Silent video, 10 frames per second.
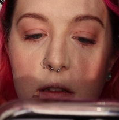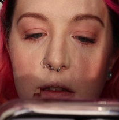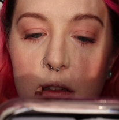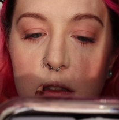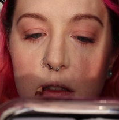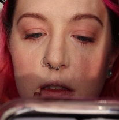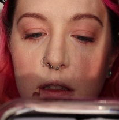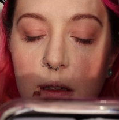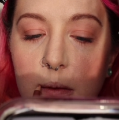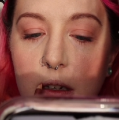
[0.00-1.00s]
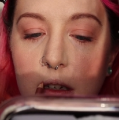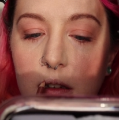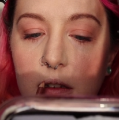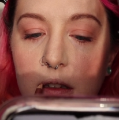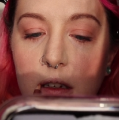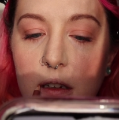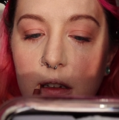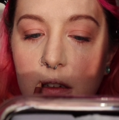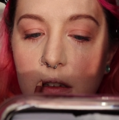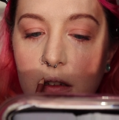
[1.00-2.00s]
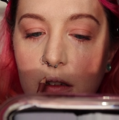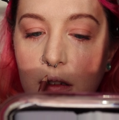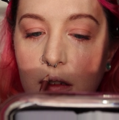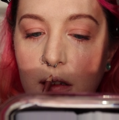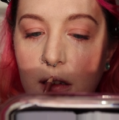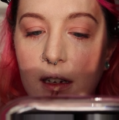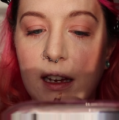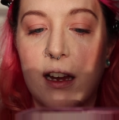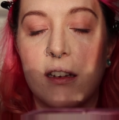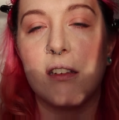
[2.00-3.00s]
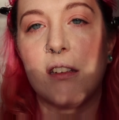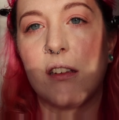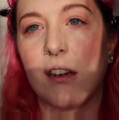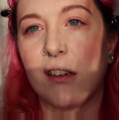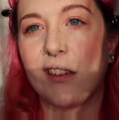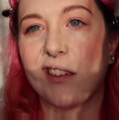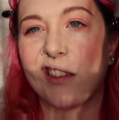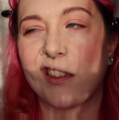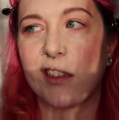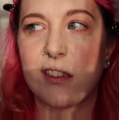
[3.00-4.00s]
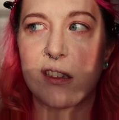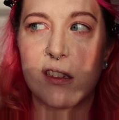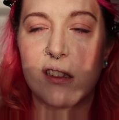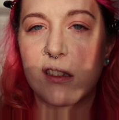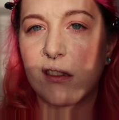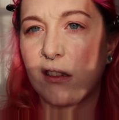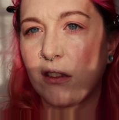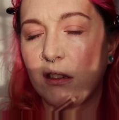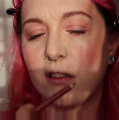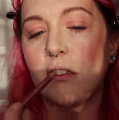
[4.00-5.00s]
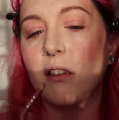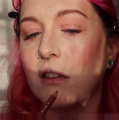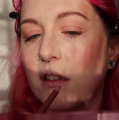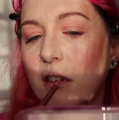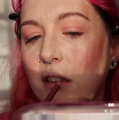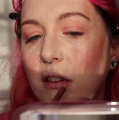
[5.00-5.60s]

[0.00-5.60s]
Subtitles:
which you'll see in a minute. It looks kind of a candy, kind of 60s sort of colour, I think.